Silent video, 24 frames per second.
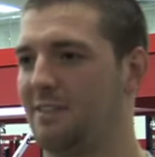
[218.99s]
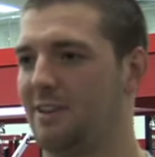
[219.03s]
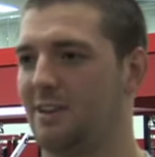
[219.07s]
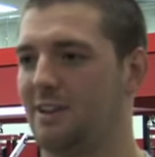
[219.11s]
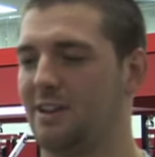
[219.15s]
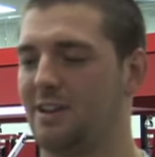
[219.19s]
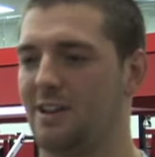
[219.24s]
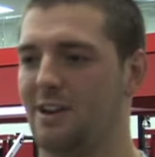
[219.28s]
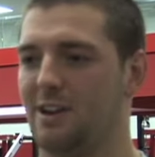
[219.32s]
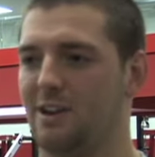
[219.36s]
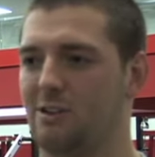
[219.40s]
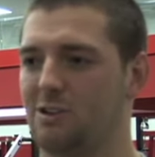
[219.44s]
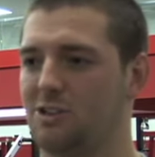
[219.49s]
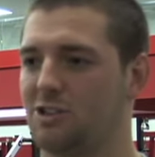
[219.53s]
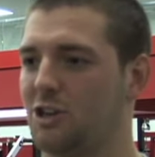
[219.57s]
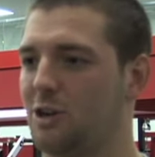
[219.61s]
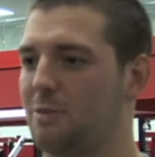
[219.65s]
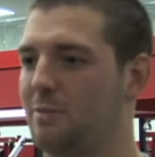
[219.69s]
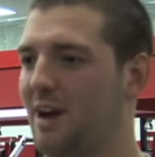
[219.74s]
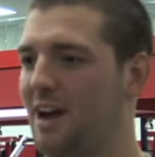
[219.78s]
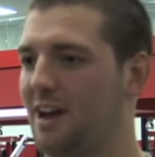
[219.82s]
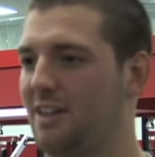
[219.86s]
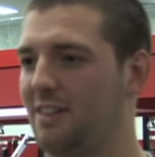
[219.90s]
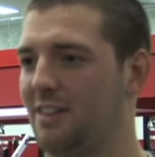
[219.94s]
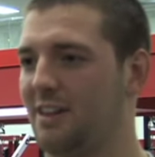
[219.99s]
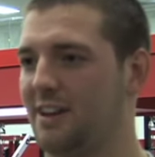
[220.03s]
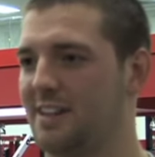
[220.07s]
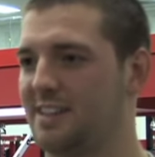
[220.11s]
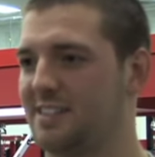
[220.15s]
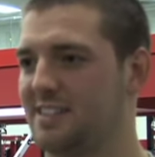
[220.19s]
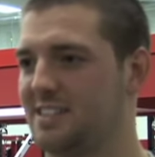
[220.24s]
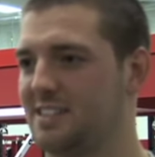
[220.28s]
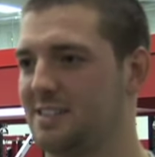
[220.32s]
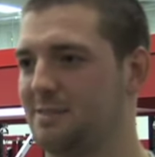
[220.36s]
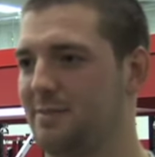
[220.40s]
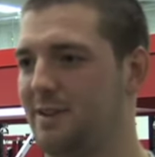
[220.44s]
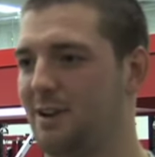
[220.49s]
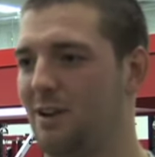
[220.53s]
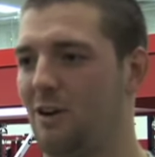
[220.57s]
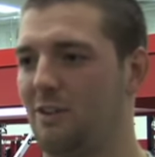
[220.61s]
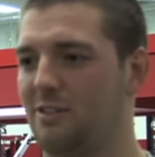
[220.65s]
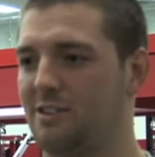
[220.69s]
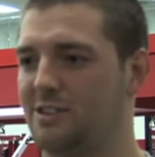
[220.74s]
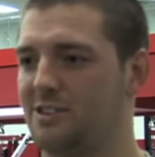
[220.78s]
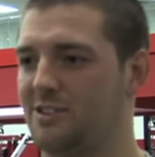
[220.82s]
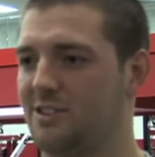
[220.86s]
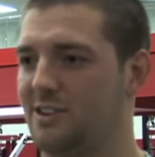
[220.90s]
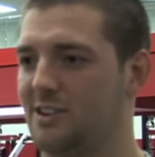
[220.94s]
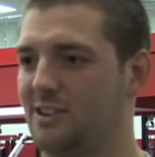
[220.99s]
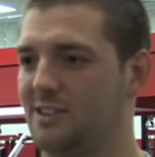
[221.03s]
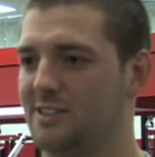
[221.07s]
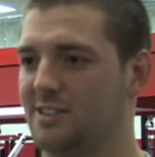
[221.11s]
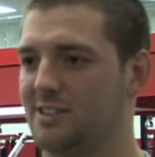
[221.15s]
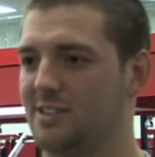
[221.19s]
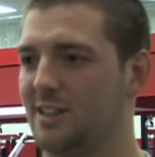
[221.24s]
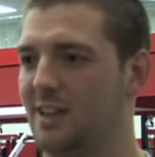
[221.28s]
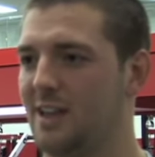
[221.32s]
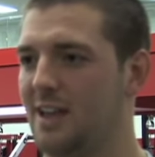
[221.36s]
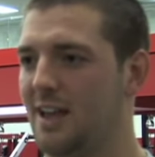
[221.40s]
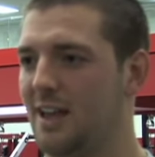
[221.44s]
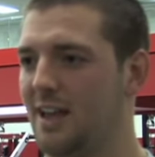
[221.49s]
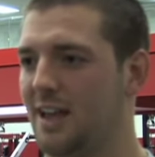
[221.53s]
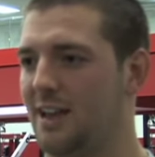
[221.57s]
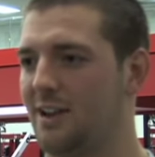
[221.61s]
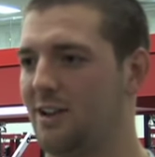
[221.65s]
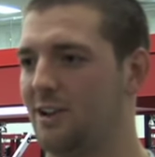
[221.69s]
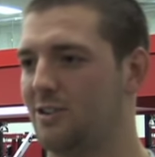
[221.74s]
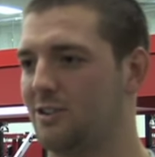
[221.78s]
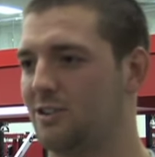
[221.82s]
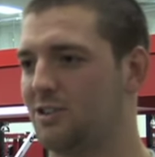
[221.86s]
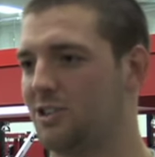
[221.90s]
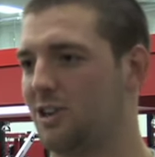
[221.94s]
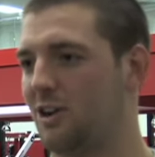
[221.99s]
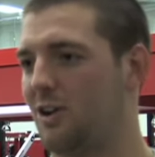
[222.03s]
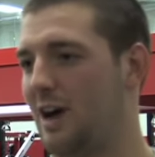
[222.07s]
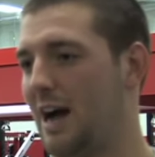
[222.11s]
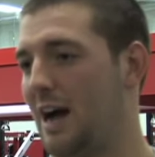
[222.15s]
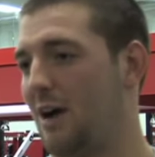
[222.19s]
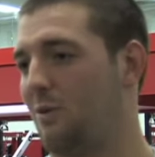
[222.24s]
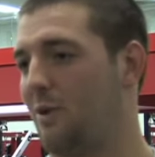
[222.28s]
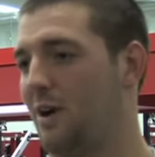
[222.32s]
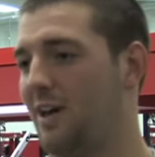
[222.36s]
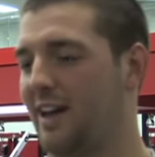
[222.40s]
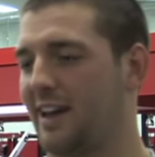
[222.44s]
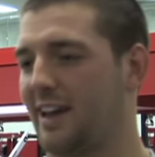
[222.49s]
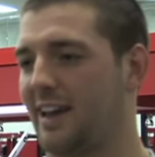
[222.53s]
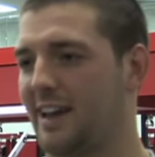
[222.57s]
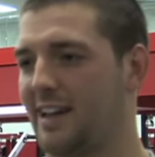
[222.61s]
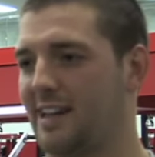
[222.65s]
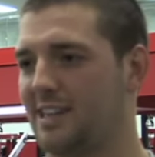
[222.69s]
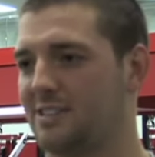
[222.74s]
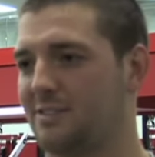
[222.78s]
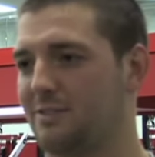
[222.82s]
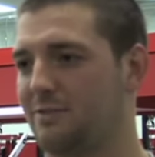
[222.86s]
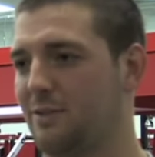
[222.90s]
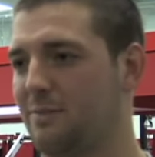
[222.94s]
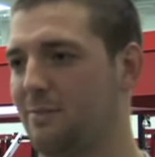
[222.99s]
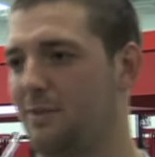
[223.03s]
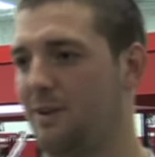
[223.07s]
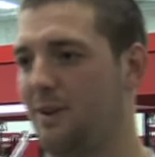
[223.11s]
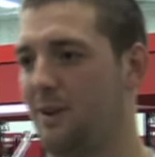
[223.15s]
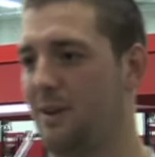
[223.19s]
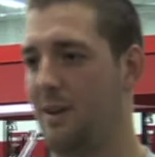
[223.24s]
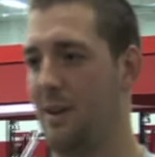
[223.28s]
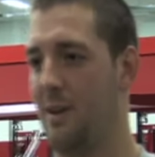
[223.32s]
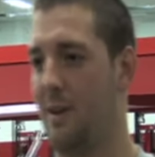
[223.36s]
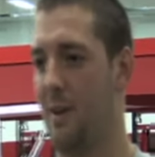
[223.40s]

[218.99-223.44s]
to, show my athleticism and all the drills and, show how well I can catch the football.